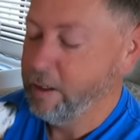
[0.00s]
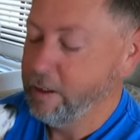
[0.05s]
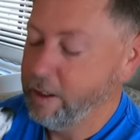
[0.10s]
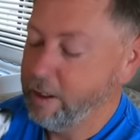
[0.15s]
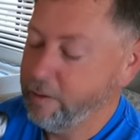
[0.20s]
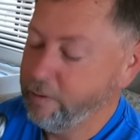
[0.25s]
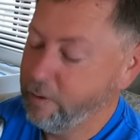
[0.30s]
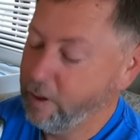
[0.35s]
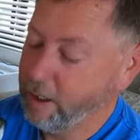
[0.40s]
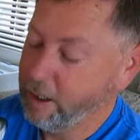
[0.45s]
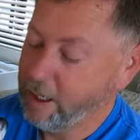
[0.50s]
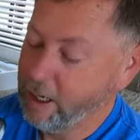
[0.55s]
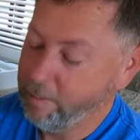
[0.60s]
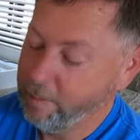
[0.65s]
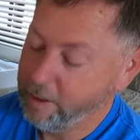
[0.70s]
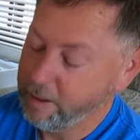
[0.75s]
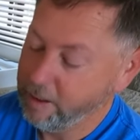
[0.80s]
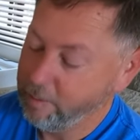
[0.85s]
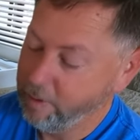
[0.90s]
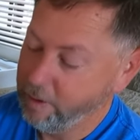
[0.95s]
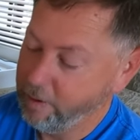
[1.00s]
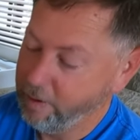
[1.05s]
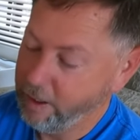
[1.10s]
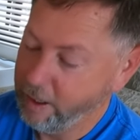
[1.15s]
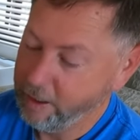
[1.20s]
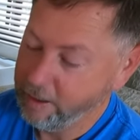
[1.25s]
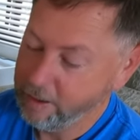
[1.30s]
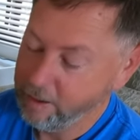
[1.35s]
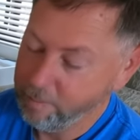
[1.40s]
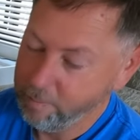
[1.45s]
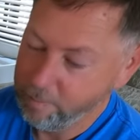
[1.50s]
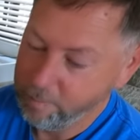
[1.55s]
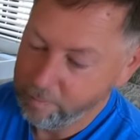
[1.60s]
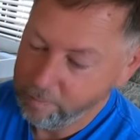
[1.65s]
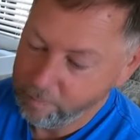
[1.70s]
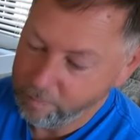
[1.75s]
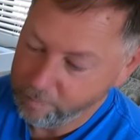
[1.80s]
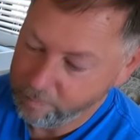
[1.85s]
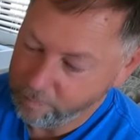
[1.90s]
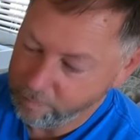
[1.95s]
She's freaked out by some of the things that
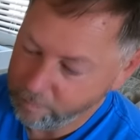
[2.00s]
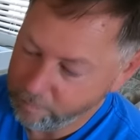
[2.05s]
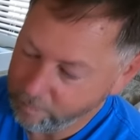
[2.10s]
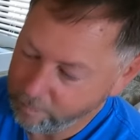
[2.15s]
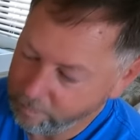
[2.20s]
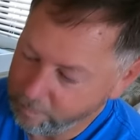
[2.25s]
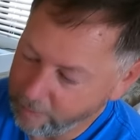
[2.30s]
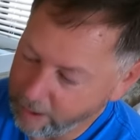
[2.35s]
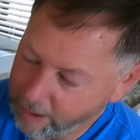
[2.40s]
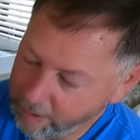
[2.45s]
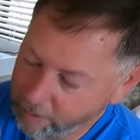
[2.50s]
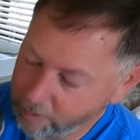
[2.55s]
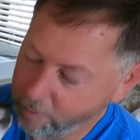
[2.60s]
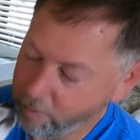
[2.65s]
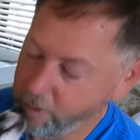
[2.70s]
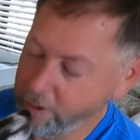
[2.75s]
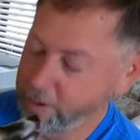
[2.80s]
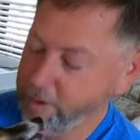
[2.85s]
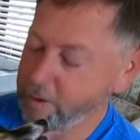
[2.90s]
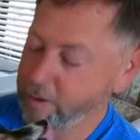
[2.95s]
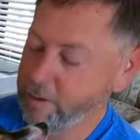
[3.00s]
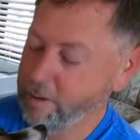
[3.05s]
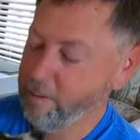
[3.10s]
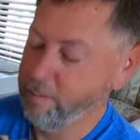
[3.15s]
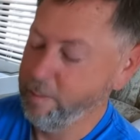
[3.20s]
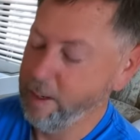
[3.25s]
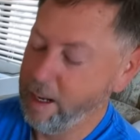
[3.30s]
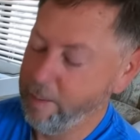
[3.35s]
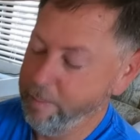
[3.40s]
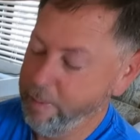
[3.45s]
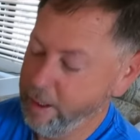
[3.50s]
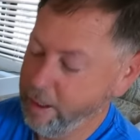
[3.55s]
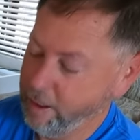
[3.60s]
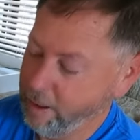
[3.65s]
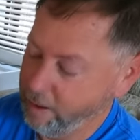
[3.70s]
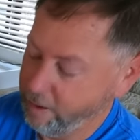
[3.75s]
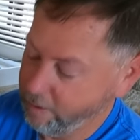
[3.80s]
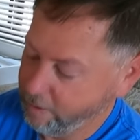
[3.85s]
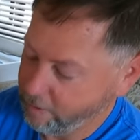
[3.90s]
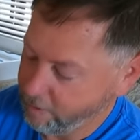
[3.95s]
make the noises, the popping
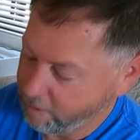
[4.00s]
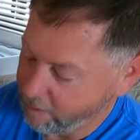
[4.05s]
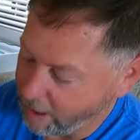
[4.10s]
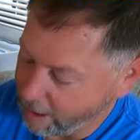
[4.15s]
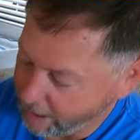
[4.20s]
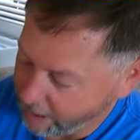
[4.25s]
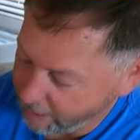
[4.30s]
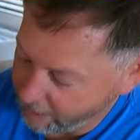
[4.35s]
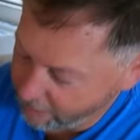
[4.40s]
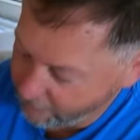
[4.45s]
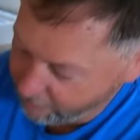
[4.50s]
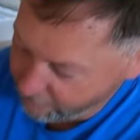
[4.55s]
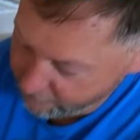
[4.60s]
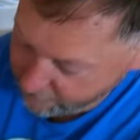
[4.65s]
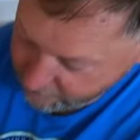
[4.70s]
and the cracking and